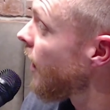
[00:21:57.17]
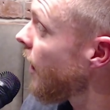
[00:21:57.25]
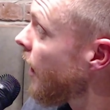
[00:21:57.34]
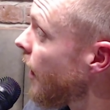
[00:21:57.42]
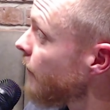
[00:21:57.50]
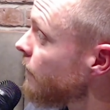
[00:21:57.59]

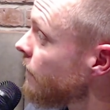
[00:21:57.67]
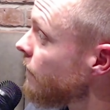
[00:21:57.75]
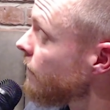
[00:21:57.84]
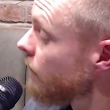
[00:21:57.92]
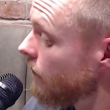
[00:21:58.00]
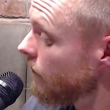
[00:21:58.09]
Um,
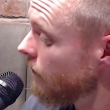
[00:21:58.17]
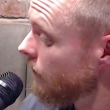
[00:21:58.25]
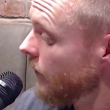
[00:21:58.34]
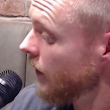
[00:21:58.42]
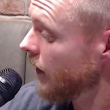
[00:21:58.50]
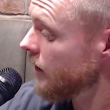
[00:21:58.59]

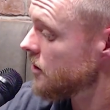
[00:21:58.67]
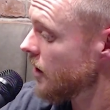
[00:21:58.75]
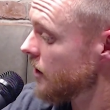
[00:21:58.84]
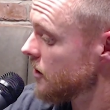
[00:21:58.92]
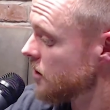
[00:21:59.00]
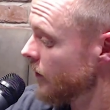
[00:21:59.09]
he
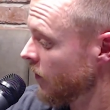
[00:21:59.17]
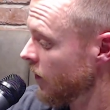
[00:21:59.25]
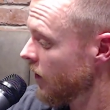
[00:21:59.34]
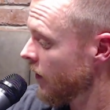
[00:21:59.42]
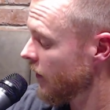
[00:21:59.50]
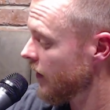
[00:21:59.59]
said something
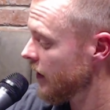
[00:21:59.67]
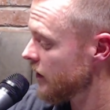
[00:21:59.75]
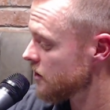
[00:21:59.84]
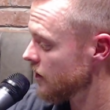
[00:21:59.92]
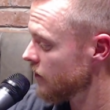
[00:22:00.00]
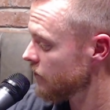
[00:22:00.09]
along the
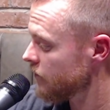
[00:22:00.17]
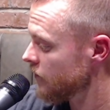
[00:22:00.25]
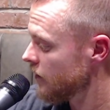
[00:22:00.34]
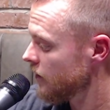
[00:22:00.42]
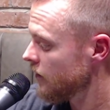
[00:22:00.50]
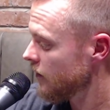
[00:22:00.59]
lines of,